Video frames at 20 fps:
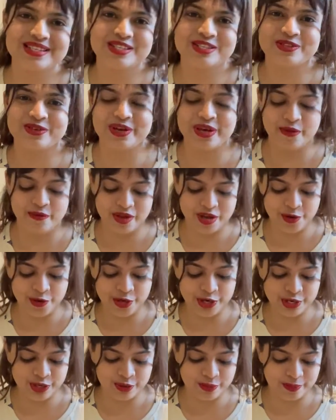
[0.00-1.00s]
today we are
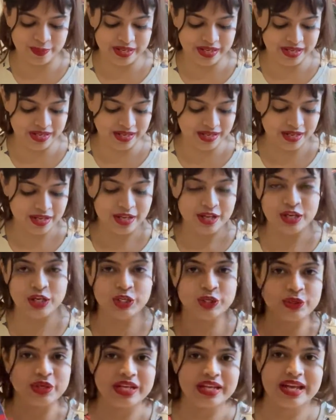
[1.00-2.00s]
going to be
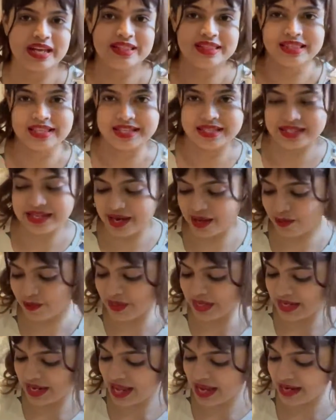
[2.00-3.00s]
looking at this advent
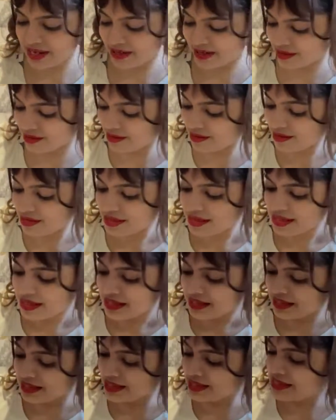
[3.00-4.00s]
calendar.
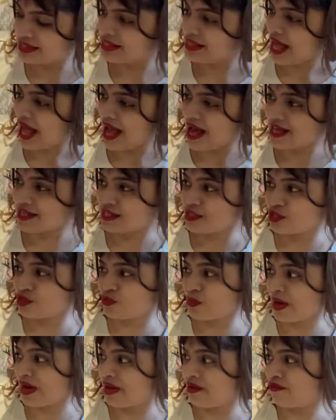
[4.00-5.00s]
This has
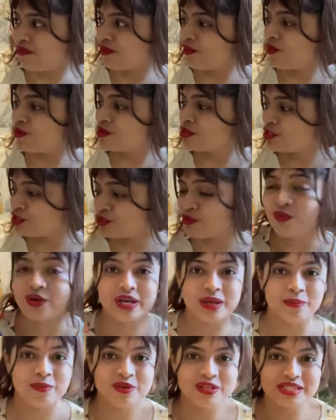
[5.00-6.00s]
24
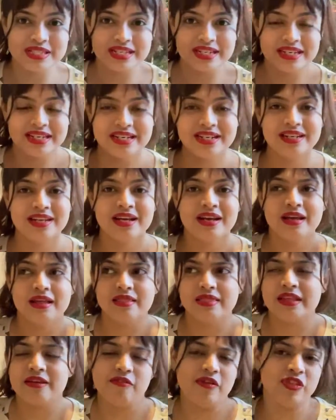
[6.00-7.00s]
storybooks in it.
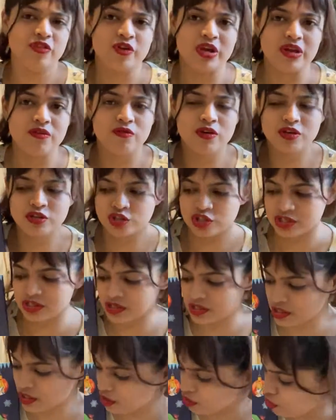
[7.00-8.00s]
There were 3 versions
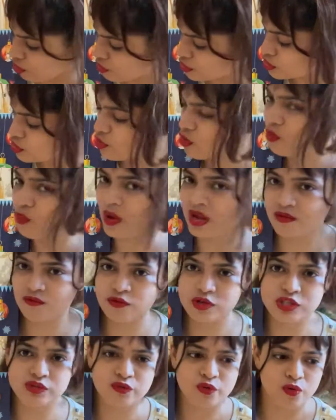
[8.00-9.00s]
in Costco. One
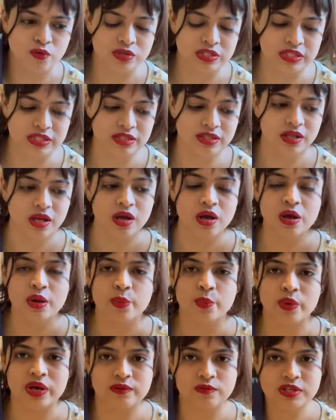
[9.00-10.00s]
was Frozen,
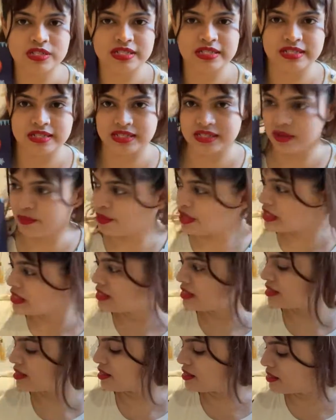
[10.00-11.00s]
one was Disney
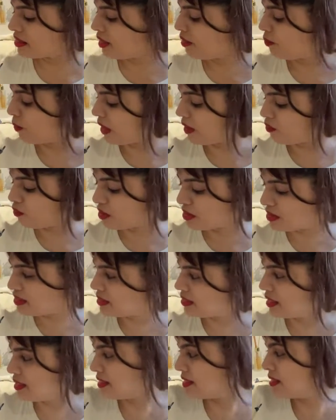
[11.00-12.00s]
Princesses, and one was
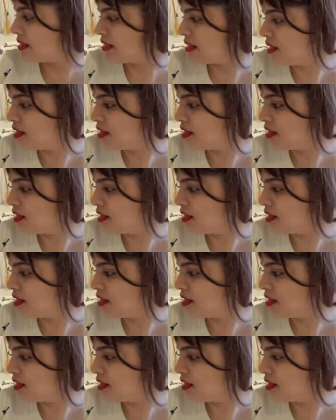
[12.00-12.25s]
this